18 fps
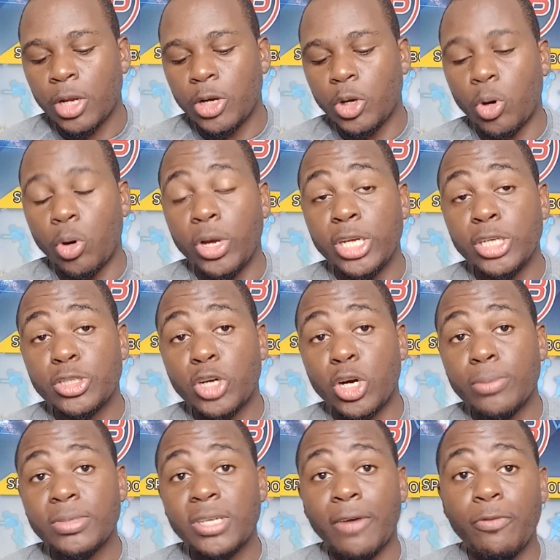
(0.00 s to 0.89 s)
Now in
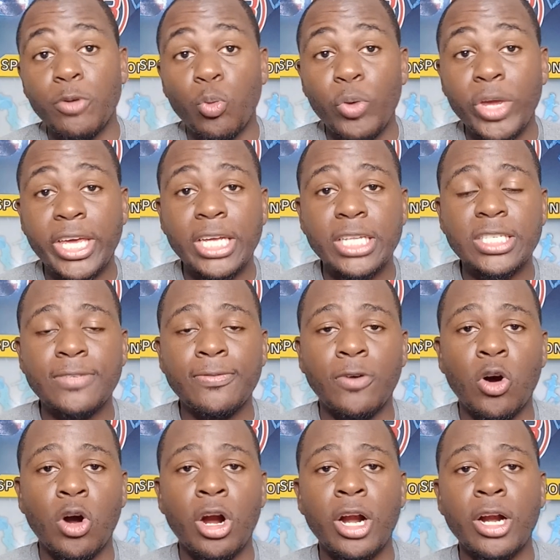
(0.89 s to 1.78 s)
terms of the wickets
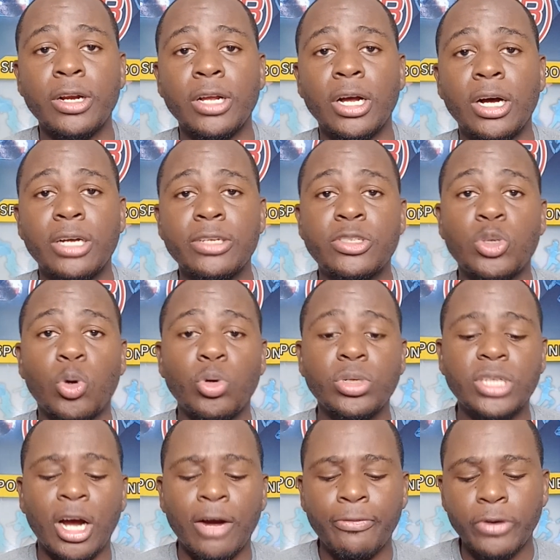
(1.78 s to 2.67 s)
for
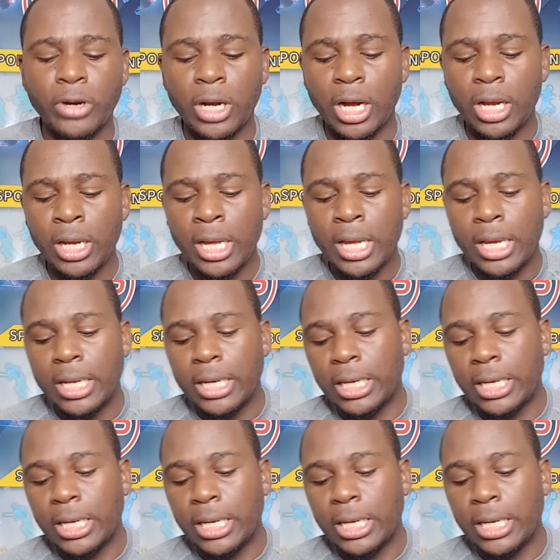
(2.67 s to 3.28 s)
South Africa